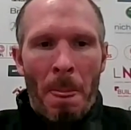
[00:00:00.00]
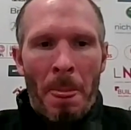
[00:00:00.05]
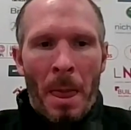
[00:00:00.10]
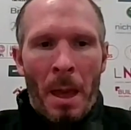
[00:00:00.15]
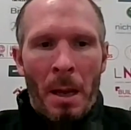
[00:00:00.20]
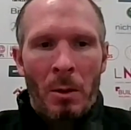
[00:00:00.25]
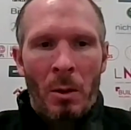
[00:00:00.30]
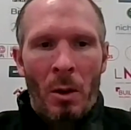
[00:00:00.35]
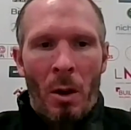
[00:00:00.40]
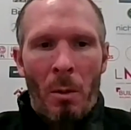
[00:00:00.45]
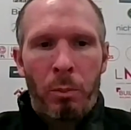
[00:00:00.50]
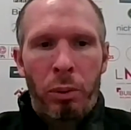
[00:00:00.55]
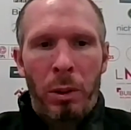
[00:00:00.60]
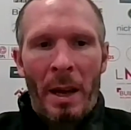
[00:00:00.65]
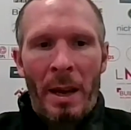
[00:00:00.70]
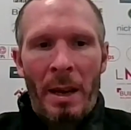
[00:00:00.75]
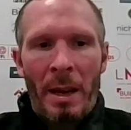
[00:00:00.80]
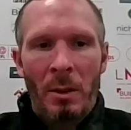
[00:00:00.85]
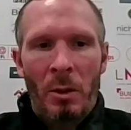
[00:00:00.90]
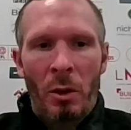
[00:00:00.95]
sort of
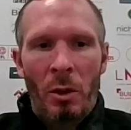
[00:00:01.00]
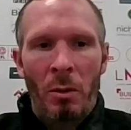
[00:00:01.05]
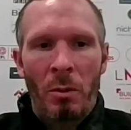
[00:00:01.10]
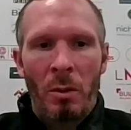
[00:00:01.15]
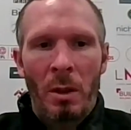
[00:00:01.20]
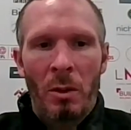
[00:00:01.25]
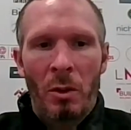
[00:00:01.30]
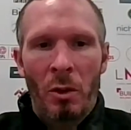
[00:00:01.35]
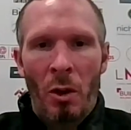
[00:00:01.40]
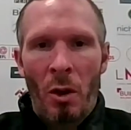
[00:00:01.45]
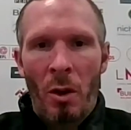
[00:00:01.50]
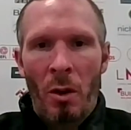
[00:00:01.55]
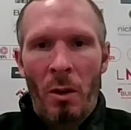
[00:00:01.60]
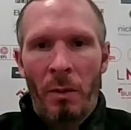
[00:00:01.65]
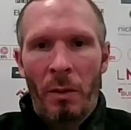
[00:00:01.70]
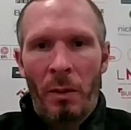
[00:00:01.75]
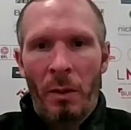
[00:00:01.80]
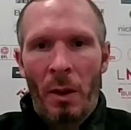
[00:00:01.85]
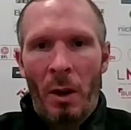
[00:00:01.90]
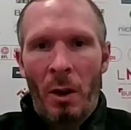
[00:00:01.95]
players who
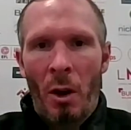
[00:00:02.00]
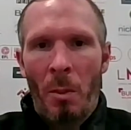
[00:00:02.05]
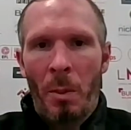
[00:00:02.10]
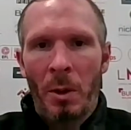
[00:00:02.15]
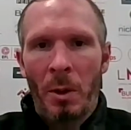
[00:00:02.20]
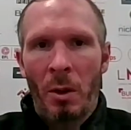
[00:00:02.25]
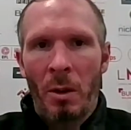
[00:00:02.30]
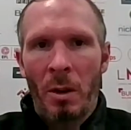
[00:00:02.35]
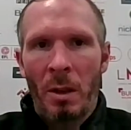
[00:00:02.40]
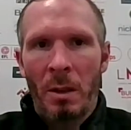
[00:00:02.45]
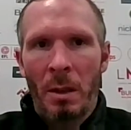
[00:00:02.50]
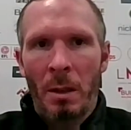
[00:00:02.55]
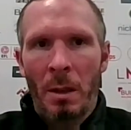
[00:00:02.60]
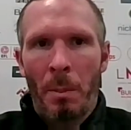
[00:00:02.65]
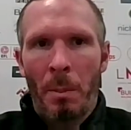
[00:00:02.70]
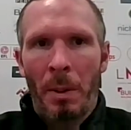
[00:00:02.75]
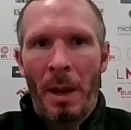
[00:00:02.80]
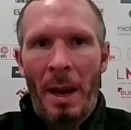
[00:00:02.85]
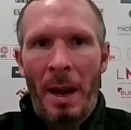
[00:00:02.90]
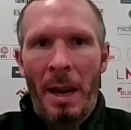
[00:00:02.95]
deserve an opportunity to
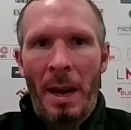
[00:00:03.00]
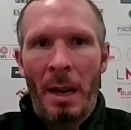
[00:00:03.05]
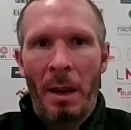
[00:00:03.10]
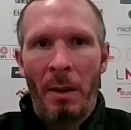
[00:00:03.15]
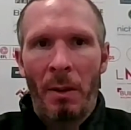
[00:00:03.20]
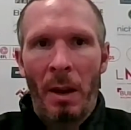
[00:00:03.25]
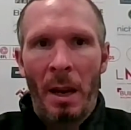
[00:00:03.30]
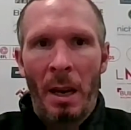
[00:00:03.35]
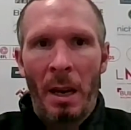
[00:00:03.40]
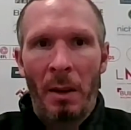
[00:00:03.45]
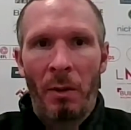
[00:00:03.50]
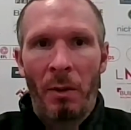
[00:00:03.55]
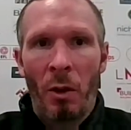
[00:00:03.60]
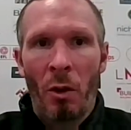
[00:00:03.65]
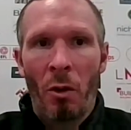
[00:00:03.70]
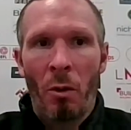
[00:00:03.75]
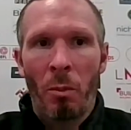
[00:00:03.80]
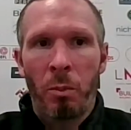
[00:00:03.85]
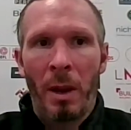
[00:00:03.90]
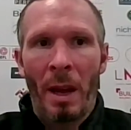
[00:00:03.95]
play. And, and if
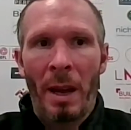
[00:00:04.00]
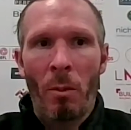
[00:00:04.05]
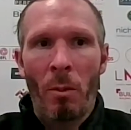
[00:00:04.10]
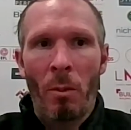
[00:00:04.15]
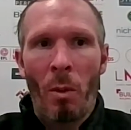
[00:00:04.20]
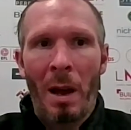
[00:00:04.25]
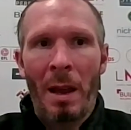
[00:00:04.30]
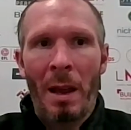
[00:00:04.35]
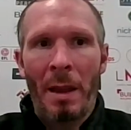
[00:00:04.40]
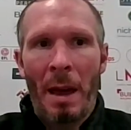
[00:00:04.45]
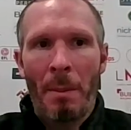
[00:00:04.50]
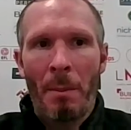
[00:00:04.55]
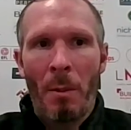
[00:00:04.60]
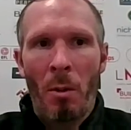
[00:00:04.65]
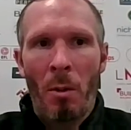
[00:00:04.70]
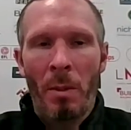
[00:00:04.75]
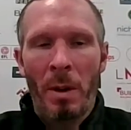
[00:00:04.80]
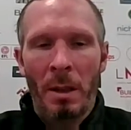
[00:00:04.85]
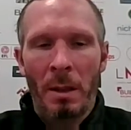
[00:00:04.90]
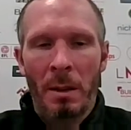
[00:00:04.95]
you're playing well at that
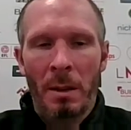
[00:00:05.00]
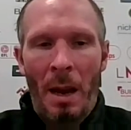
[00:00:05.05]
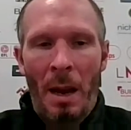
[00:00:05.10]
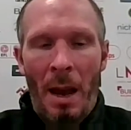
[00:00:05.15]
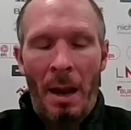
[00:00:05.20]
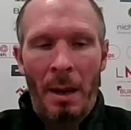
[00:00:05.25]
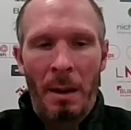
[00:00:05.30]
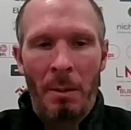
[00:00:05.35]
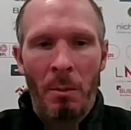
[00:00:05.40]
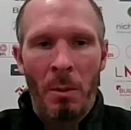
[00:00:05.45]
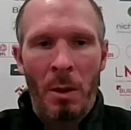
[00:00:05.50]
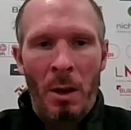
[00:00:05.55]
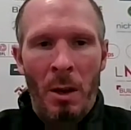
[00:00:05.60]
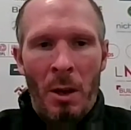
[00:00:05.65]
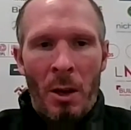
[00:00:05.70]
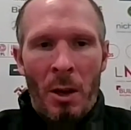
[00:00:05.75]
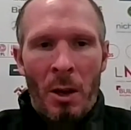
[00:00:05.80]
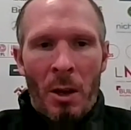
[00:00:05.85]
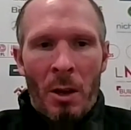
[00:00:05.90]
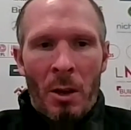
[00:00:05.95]
moment in time,
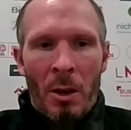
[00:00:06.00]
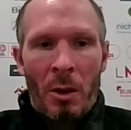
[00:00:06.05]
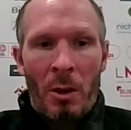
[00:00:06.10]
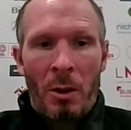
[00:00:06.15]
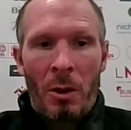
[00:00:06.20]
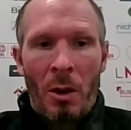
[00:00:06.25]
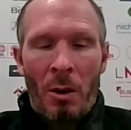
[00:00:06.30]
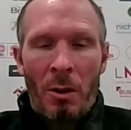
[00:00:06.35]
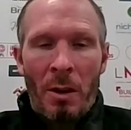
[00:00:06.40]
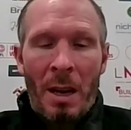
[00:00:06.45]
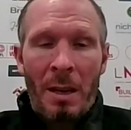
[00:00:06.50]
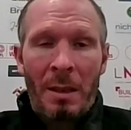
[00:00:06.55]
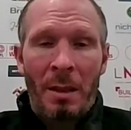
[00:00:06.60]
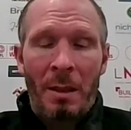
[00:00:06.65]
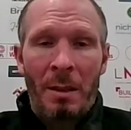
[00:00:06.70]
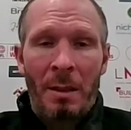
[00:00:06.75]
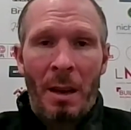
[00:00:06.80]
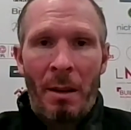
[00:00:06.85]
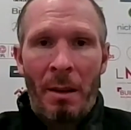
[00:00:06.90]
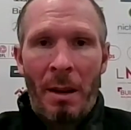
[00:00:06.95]
they're not
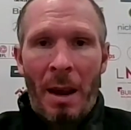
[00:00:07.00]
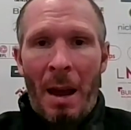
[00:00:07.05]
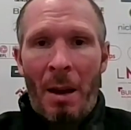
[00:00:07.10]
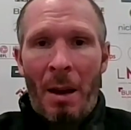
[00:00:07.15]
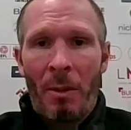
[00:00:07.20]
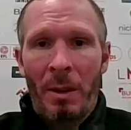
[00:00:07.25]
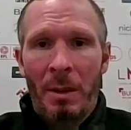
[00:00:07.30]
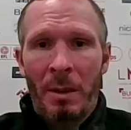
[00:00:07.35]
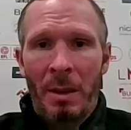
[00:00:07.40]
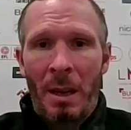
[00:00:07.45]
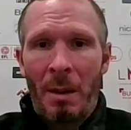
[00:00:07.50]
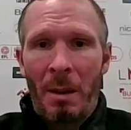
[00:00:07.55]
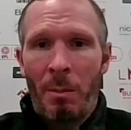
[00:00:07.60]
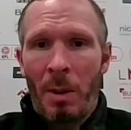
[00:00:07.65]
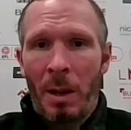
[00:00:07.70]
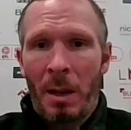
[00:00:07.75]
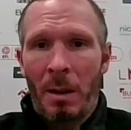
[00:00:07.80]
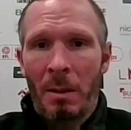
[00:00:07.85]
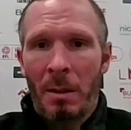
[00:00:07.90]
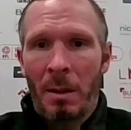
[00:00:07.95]
necessarily out of the team
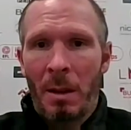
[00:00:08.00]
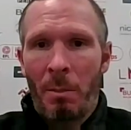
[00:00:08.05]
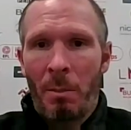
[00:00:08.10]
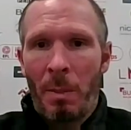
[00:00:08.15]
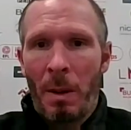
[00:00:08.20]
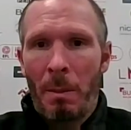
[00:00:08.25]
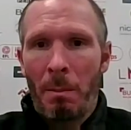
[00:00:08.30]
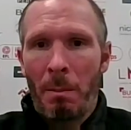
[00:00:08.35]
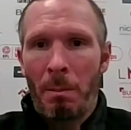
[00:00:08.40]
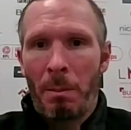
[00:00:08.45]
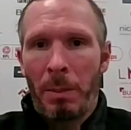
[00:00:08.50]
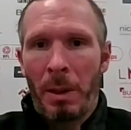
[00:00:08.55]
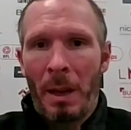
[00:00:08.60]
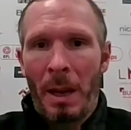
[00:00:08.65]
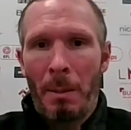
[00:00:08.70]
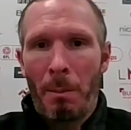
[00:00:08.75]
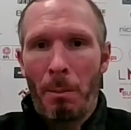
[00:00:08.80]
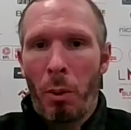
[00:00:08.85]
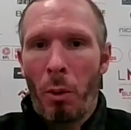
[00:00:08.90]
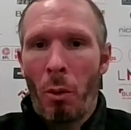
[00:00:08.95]
because they've been
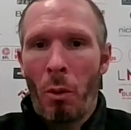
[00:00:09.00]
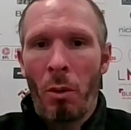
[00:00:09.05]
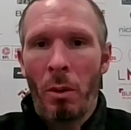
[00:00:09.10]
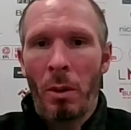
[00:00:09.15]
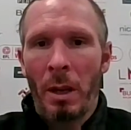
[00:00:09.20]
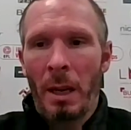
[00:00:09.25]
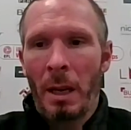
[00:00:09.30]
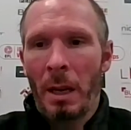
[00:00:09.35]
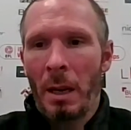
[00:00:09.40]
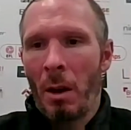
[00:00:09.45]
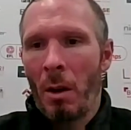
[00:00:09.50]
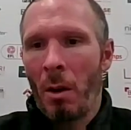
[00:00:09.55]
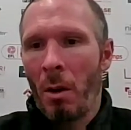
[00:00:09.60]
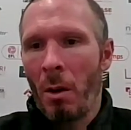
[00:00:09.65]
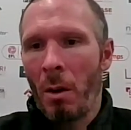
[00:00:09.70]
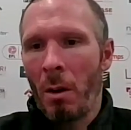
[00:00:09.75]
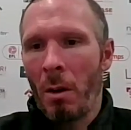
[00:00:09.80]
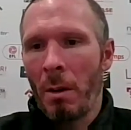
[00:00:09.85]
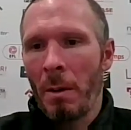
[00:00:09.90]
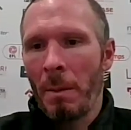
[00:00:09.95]
playing poorly
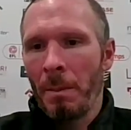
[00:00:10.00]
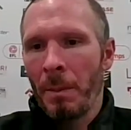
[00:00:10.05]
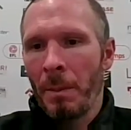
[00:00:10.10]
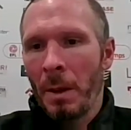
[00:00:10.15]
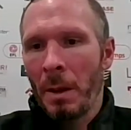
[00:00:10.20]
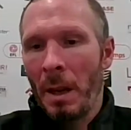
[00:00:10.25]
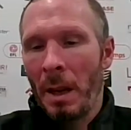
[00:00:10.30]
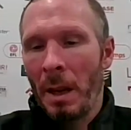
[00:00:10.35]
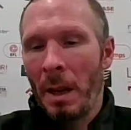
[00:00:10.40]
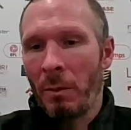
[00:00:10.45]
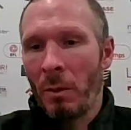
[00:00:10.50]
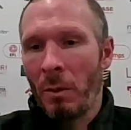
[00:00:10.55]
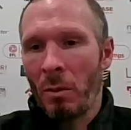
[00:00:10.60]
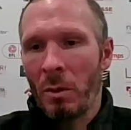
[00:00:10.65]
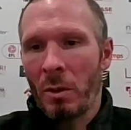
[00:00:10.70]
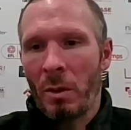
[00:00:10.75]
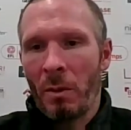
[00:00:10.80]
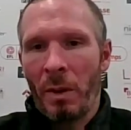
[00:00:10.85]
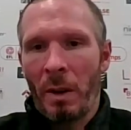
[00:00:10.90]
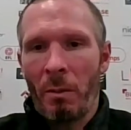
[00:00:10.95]
or they've done
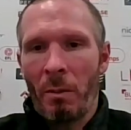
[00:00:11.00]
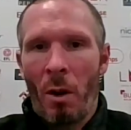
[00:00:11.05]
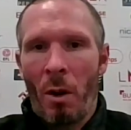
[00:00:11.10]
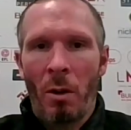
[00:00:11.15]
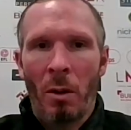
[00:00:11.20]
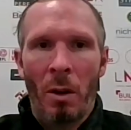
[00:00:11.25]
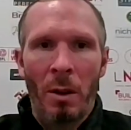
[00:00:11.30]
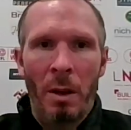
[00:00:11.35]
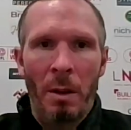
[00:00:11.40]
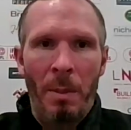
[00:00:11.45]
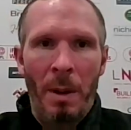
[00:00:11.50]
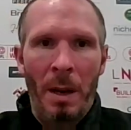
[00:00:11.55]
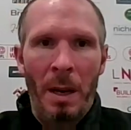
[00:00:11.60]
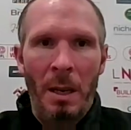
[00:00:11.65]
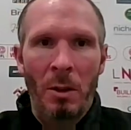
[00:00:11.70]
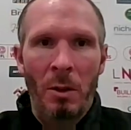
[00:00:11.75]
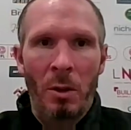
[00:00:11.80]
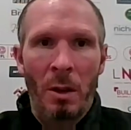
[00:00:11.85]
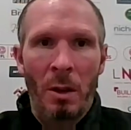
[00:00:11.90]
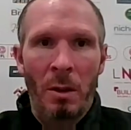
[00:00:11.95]
something wrong or they've been
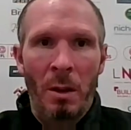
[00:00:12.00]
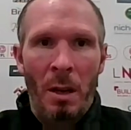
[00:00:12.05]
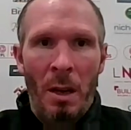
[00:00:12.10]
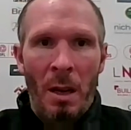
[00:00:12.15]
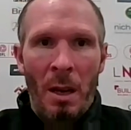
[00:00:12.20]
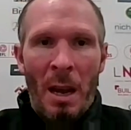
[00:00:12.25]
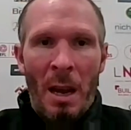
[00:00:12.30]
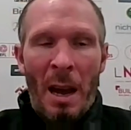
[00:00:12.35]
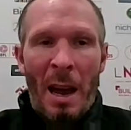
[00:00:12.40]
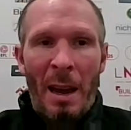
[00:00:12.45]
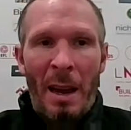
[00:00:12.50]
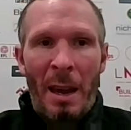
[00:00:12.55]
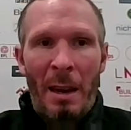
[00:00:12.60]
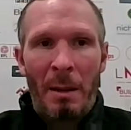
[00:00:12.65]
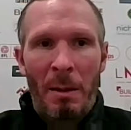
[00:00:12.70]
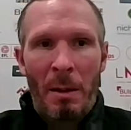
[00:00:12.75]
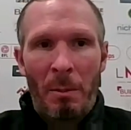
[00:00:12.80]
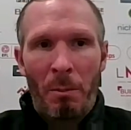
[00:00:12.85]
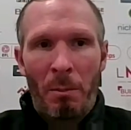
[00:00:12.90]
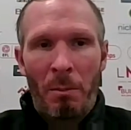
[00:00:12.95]
injured.
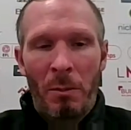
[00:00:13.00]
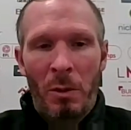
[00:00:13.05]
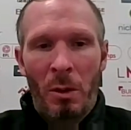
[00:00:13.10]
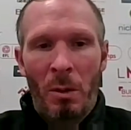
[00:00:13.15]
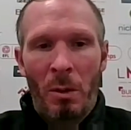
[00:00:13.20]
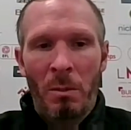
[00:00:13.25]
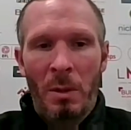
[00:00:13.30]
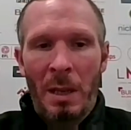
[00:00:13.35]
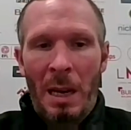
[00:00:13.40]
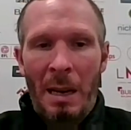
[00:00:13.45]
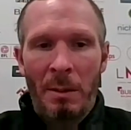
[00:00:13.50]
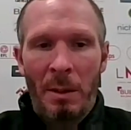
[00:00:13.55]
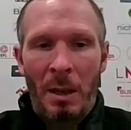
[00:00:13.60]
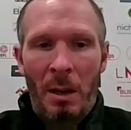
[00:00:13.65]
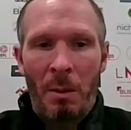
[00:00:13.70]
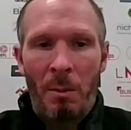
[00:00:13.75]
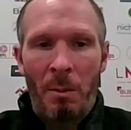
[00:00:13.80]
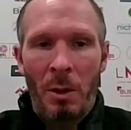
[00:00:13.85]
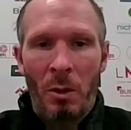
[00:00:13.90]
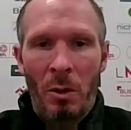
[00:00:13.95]
It, sometimes it
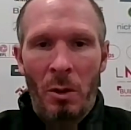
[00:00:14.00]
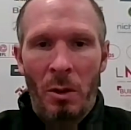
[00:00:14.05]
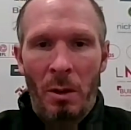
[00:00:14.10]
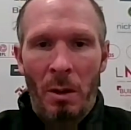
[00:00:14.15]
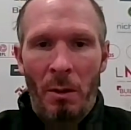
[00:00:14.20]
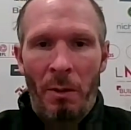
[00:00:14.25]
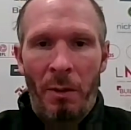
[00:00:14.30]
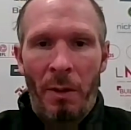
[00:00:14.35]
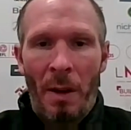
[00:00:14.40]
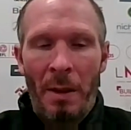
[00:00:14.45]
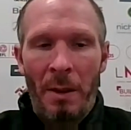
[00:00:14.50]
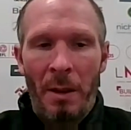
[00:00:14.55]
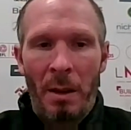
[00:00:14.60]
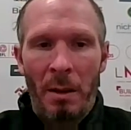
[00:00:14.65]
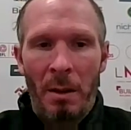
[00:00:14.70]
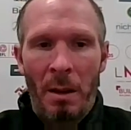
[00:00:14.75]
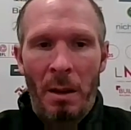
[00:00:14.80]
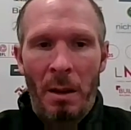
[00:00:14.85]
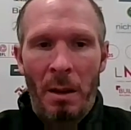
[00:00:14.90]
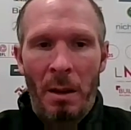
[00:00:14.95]
can be just the fact
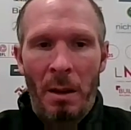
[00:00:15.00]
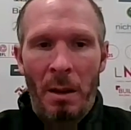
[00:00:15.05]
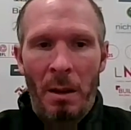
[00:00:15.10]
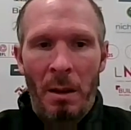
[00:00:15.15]
that the,